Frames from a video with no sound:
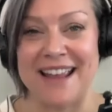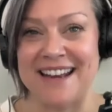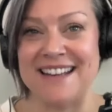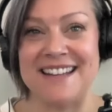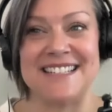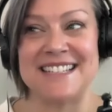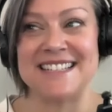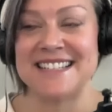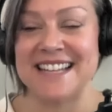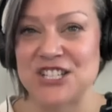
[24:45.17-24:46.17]
And the
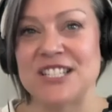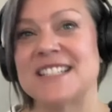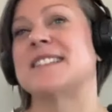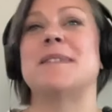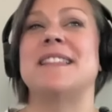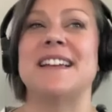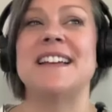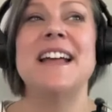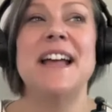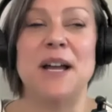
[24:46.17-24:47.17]
sensationalism and
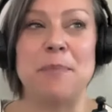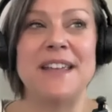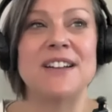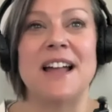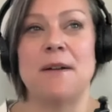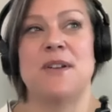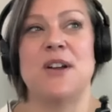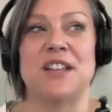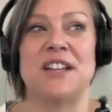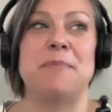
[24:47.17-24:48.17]
the appeal, I would
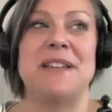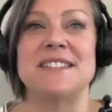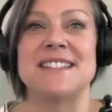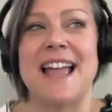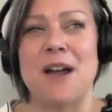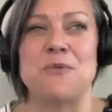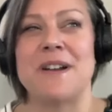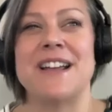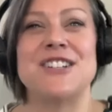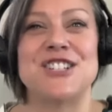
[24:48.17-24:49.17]
call it an appeal to
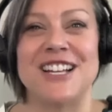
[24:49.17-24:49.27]
outrage